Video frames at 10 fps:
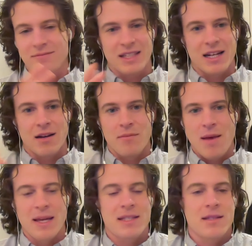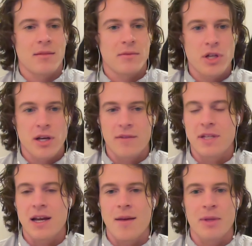maybe it's a chunk of
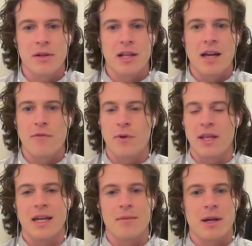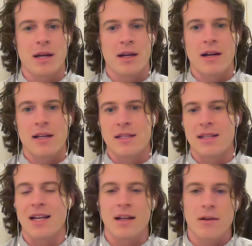time in their life where they get migraines and
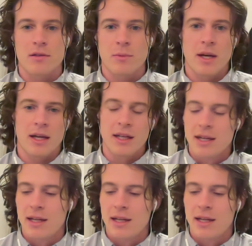then it goes away.